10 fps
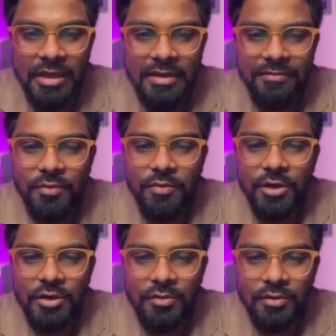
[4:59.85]
If you
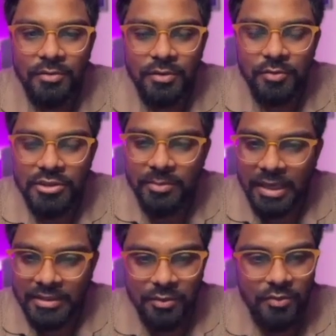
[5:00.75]
want to do some
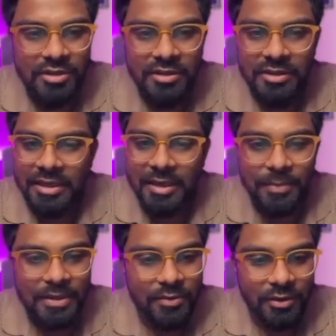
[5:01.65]
exclusion in the
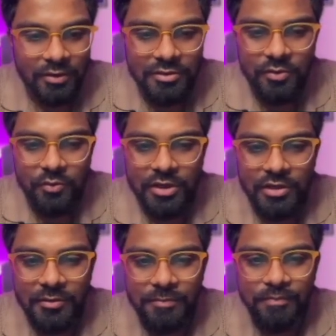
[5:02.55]
campaign, you can also do it here.